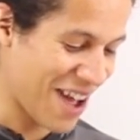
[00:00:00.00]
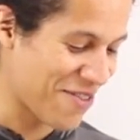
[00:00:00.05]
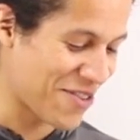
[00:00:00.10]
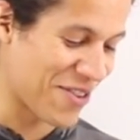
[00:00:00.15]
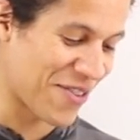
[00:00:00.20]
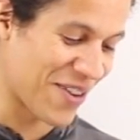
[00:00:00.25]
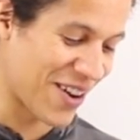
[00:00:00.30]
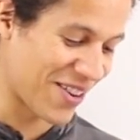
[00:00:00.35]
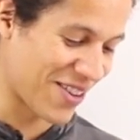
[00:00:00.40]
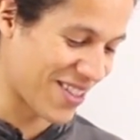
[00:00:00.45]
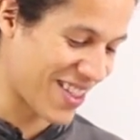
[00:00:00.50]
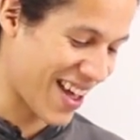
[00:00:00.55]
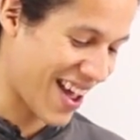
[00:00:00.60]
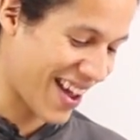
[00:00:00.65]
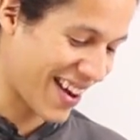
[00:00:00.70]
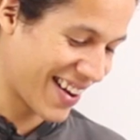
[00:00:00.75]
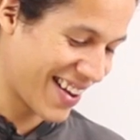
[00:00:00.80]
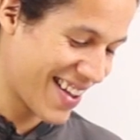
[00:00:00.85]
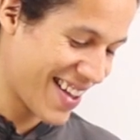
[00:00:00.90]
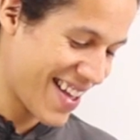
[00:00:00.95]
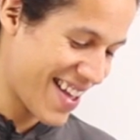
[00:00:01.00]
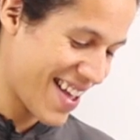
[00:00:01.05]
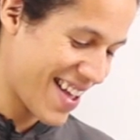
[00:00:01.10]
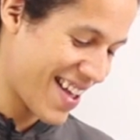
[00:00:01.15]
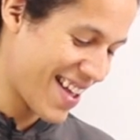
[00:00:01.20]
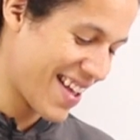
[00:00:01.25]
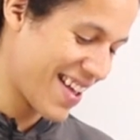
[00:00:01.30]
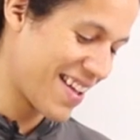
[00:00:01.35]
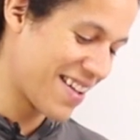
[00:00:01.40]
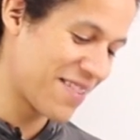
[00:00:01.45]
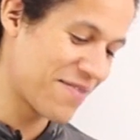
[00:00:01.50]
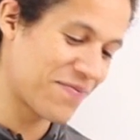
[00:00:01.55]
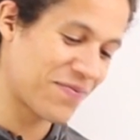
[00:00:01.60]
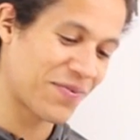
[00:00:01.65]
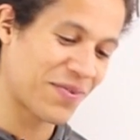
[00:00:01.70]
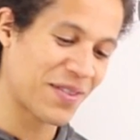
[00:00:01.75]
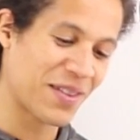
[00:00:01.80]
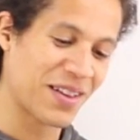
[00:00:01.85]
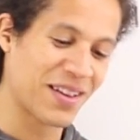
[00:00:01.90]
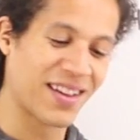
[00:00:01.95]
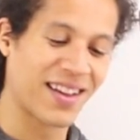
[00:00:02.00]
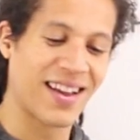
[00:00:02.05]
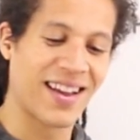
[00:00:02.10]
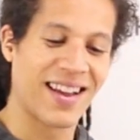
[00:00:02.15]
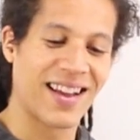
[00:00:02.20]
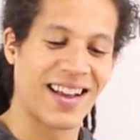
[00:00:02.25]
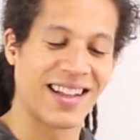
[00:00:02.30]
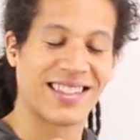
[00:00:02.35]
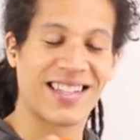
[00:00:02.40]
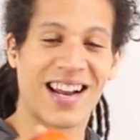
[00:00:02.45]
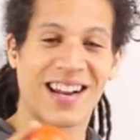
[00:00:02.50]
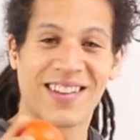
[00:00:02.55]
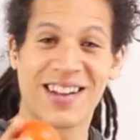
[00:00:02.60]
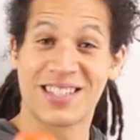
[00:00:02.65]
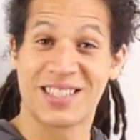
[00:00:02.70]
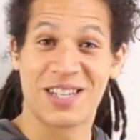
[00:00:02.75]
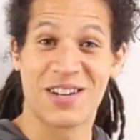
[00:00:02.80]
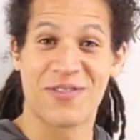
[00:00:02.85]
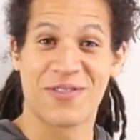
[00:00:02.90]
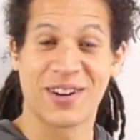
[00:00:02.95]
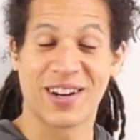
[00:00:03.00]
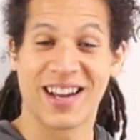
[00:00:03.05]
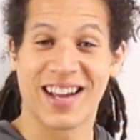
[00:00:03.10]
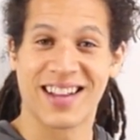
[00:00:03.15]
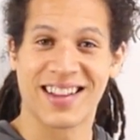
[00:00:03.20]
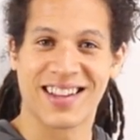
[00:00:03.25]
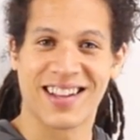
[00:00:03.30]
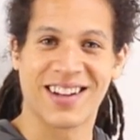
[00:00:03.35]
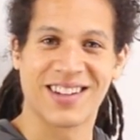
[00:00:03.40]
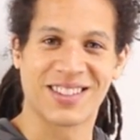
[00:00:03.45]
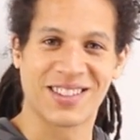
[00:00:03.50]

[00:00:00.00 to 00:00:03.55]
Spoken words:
your fun with that. It's not a lesson you forget though,